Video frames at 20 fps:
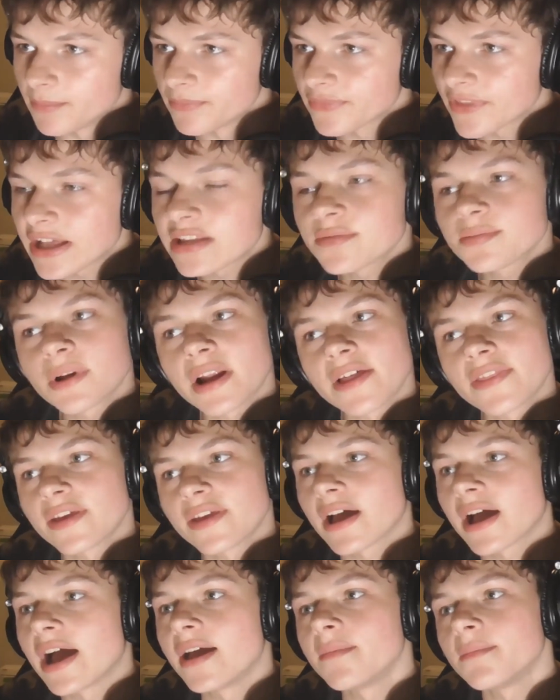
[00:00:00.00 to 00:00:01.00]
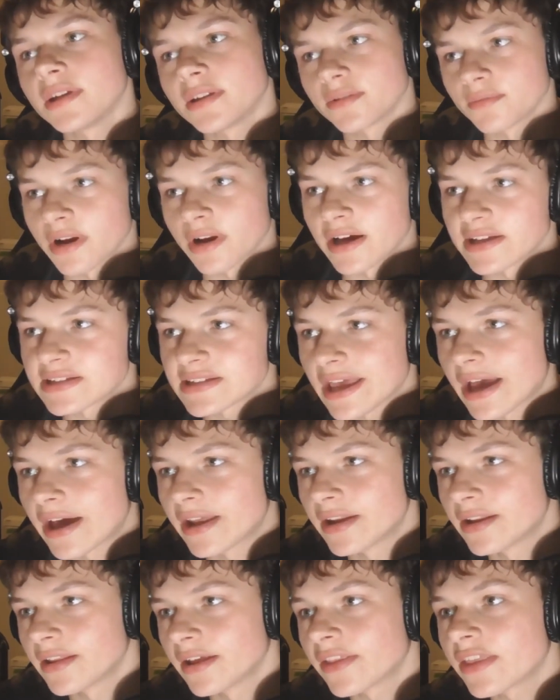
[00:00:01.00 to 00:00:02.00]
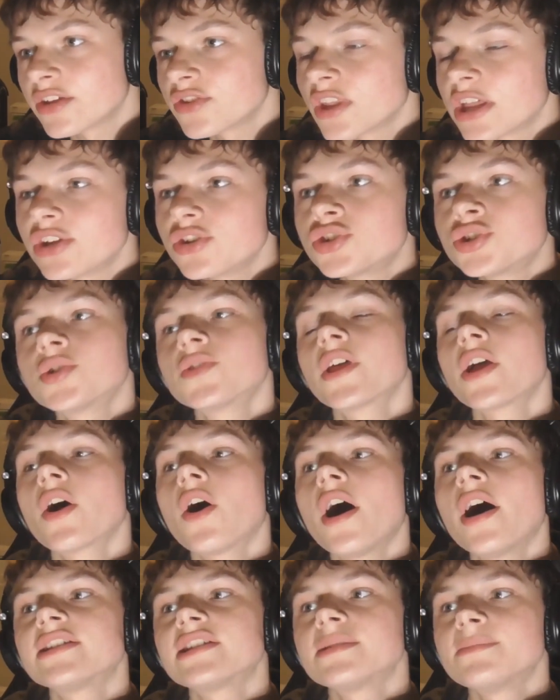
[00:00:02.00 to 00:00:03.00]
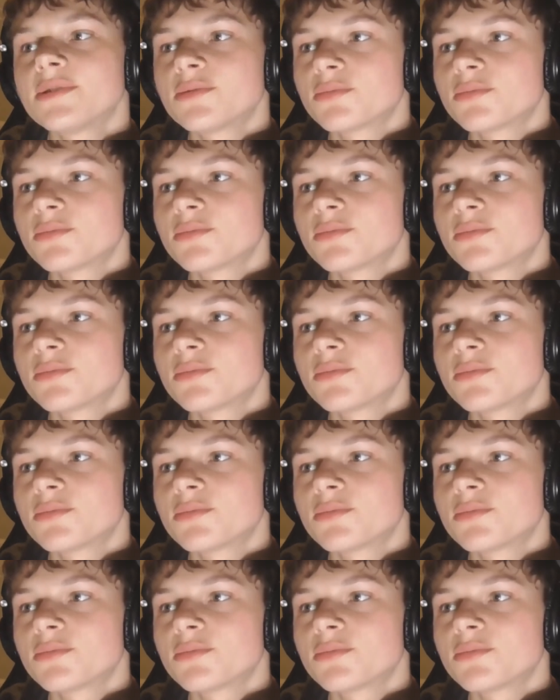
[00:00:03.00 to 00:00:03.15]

That's what I think I mean when I say it. Like they ought to be